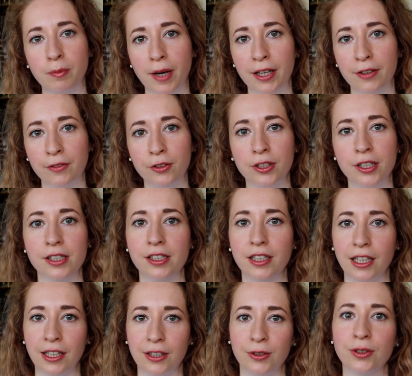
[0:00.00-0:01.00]

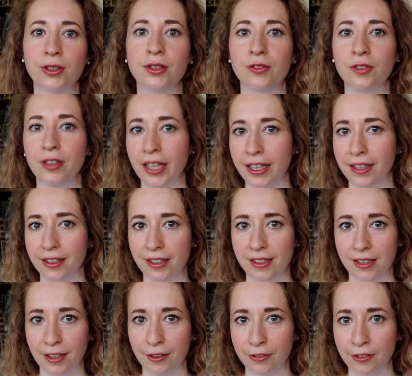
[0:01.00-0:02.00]
mindfulness and all the related
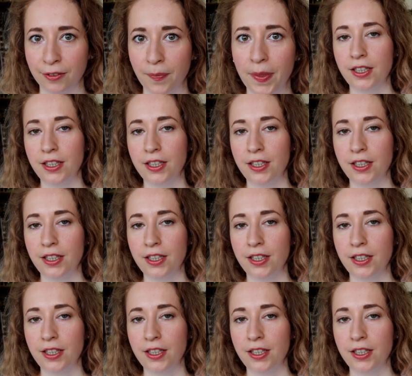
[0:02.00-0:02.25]
stuff.